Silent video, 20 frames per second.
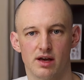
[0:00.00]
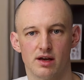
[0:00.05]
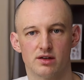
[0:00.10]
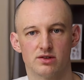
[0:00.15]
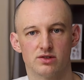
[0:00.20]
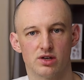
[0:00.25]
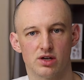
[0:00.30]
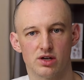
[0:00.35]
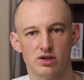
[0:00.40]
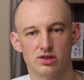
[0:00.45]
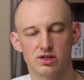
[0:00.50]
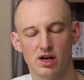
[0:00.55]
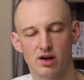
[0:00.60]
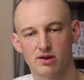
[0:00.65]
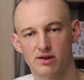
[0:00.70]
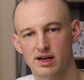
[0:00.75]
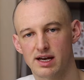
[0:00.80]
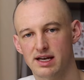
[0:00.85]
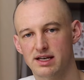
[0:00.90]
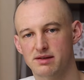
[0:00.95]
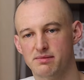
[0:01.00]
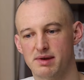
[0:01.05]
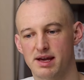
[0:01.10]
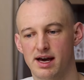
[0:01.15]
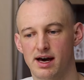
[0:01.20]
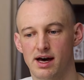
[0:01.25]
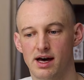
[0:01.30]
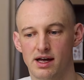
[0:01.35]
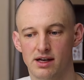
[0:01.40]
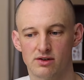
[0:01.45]
So you don't need to be
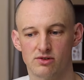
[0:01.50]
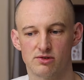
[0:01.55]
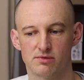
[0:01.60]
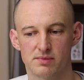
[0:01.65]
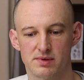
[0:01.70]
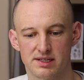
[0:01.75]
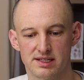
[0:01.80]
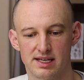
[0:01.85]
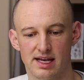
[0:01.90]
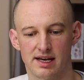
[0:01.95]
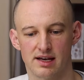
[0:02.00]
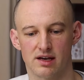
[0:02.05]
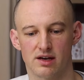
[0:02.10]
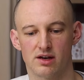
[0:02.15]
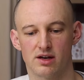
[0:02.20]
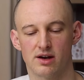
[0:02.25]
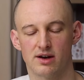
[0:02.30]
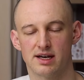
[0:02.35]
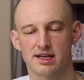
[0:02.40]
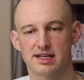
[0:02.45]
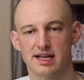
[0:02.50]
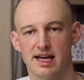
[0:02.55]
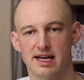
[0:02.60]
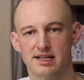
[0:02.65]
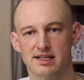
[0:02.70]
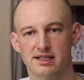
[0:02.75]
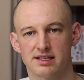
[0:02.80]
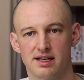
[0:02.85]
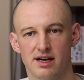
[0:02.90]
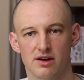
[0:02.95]
100%. You don't need to get
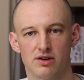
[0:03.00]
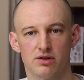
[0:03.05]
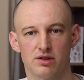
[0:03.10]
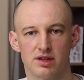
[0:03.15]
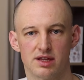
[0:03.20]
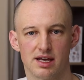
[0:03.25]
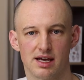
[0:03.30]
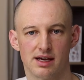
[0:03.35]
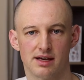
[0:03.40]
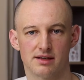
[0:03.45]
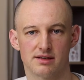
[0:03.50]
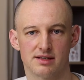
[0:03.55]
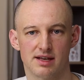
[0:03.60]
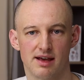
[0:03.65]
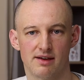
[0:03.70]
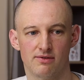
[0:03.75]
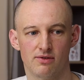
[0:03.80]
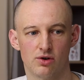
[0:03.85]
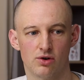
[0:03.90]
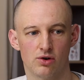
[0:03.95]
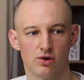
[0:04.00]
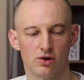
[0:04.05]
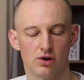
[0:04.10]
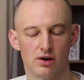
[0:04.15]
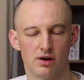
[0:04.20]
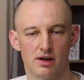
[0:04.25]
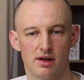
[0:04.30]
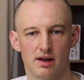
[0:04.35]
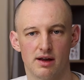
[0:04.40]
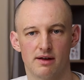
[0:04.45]
stuck on things. If you're
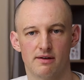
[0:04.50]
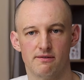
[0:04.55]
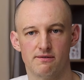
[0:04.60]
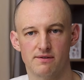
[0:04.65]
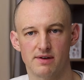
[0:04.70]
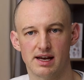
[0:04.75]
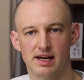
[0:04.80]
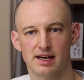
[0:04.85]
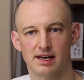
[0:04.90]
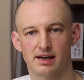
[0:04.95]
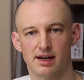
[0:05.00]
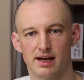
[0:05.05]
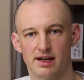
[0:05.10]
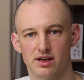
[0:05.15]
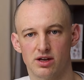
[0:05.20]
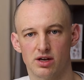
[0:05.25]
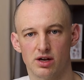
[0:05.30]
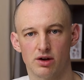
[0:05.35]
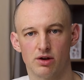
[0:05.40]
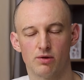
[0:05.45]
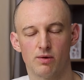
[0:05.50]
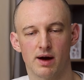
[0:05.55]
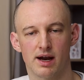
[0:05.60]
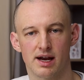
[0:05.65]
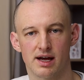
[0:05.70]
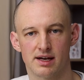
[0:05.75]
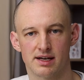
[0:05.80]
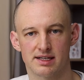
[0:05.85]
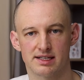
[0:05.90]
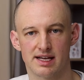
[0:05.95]
feeling like you don't quite
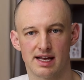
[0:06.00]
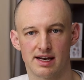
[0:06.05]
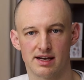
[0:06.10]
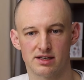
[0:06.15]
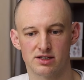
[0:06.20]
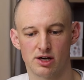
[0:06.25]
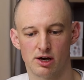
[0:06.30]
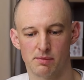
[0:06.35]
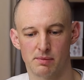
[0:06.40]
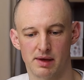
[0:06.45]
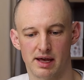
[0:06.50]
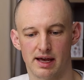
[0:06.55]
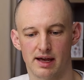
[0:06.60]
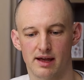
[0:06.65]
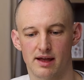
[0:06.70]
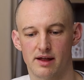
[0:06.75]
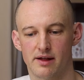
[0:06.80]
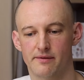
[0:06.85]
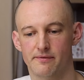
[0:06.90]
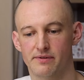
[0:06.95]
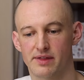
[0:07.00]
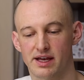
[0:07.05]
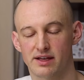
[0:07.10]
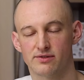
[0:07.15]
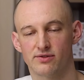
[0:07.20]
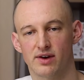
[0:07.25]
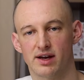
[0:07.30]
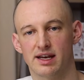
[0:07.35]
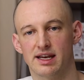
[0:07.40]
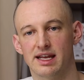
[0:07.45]
understand a topic, that's
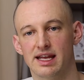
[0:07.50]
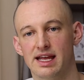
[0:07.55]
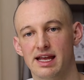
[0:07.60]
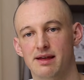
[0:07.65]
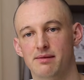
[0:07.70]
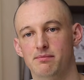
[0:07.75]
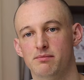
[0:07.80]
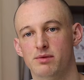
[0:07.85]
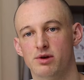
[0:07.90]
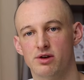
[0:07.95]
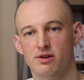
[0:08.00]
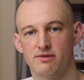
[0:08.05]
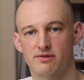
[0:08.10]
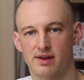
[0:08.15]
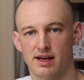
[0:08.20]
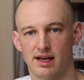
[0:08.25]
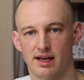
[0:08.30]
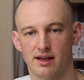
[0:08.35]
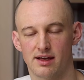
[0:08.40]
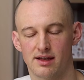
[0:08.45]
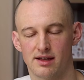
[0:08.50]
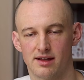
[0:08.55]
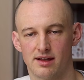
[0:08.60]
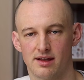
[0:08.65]
fine. Keep moving.